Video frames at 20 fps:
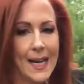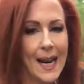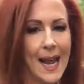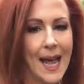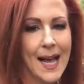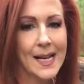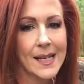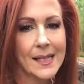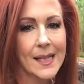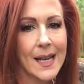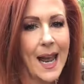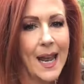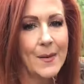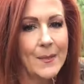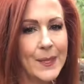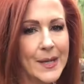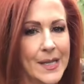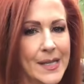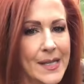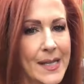he has a
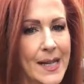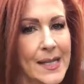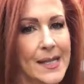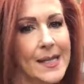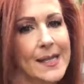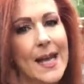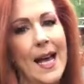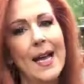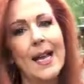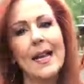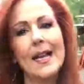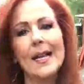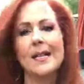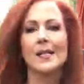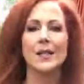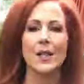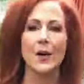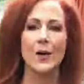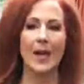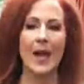business that
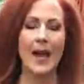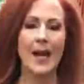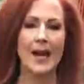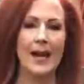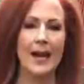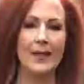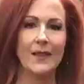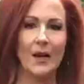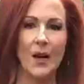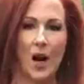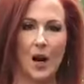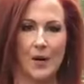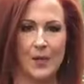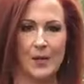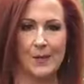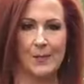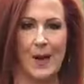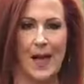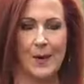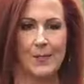is located at the
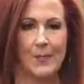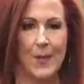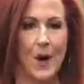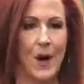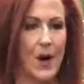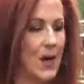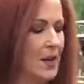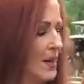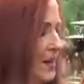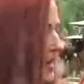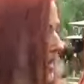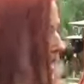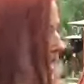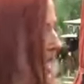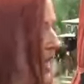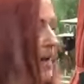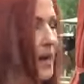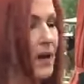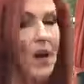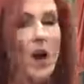Carlsbad Mall
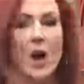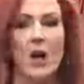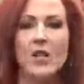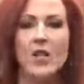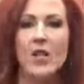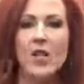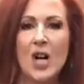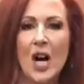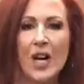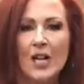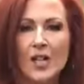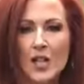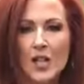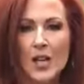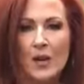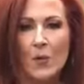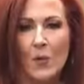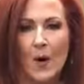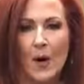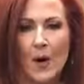called
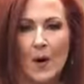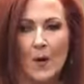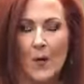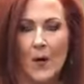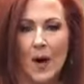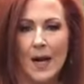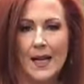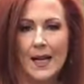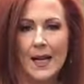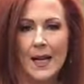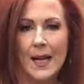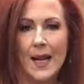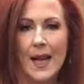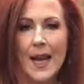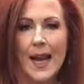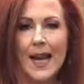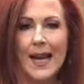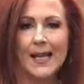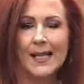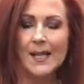Junction 101.
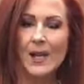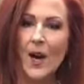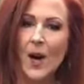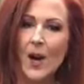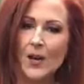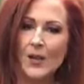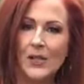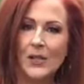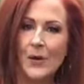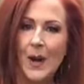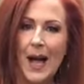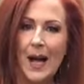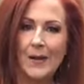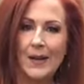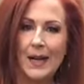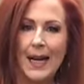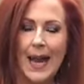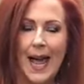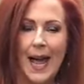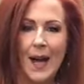It's also
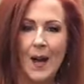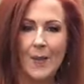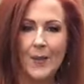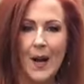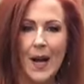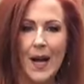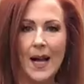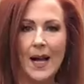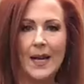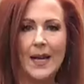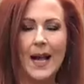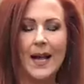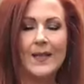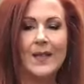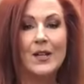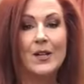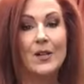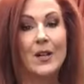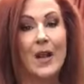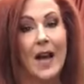out in Alpine.
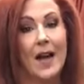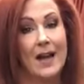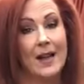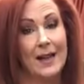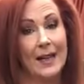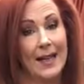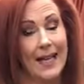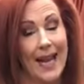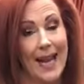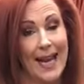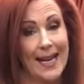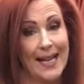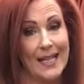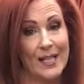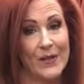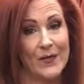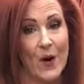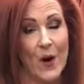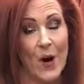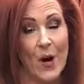And then you got
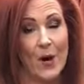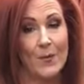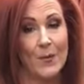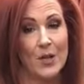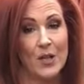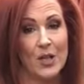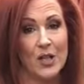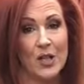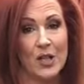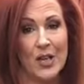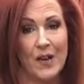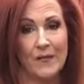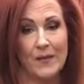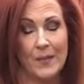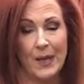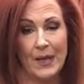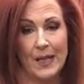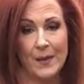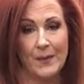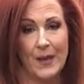Katie's Farm, which is Chef
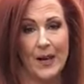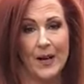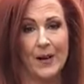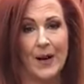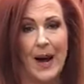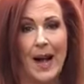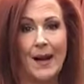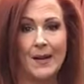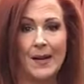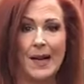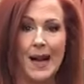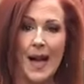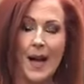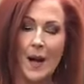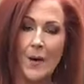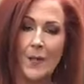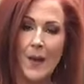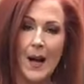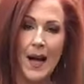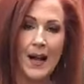Billy Butter out in
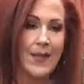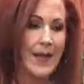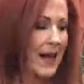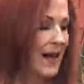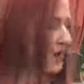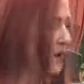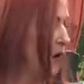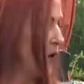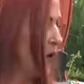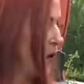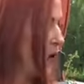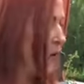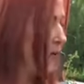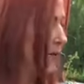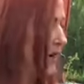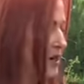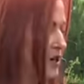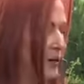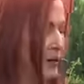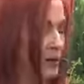Alpine. They have a whole
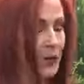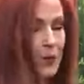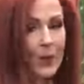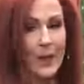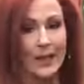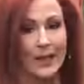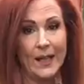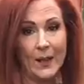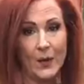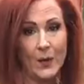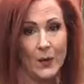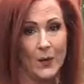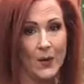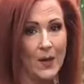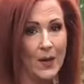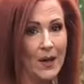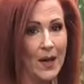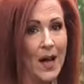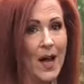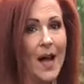bunch of really
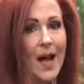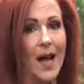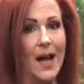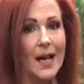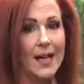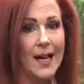cool